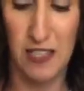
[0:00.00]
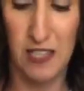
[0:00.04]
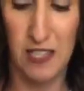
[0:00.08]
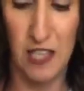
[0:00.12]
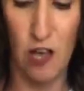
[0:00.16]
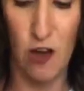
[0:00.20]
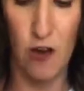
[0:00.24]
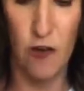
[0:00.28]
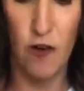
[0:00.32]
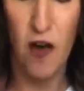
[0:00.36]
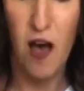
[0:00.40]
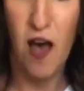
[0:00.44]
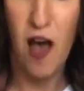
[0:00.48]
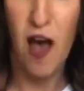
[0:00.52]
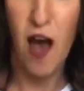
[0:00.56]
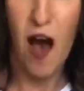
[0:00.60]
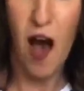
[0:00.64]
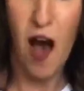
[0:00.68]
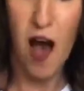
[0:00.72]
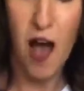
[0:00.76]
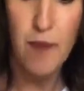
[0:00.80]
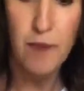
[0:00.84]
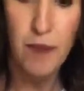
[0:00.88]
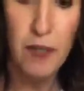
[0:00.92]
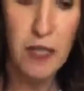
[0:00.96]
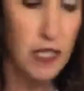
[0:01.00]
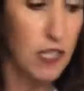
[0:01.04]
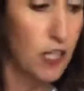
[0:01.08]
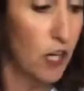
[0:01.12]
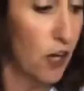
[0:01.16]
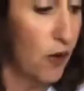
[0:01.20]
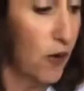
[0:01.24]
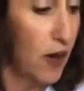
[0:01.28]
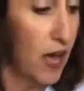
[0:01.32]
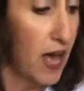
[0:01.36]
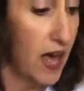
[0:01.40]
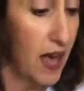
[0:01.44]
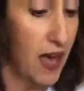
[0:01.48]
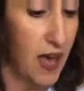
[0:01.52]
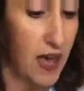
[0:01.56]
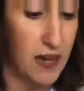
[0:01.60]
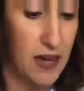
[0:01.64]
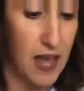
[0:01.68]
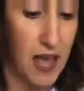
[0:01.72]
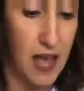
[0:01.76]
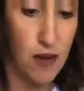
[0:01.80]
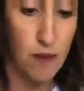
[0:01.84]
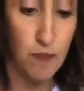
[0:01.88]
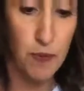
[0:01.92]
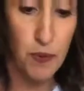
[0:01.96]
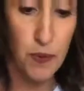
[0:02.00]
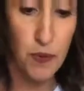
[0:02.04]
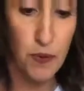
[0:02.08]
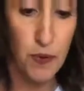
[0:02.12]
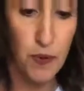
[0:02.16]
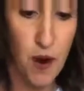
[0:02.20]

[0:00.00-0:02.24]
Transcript: So I'm going to go ahead and